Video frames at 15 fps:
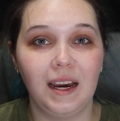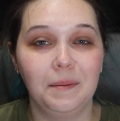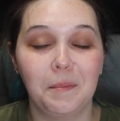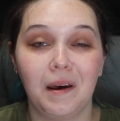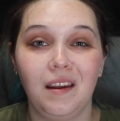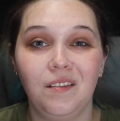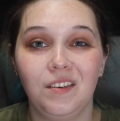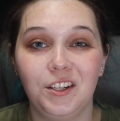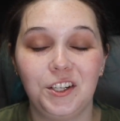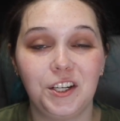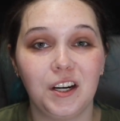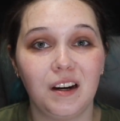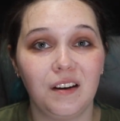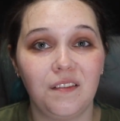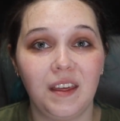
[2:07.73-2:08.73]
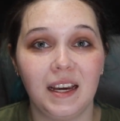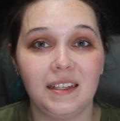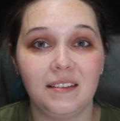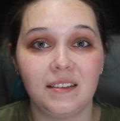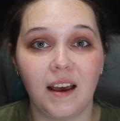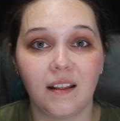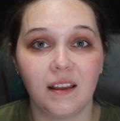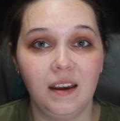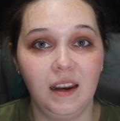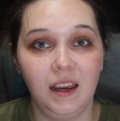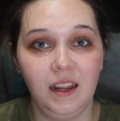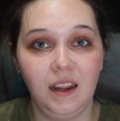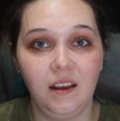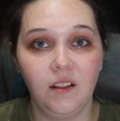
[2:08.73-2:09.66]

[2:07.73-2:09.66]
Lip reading: I'm not even sure if they sell it any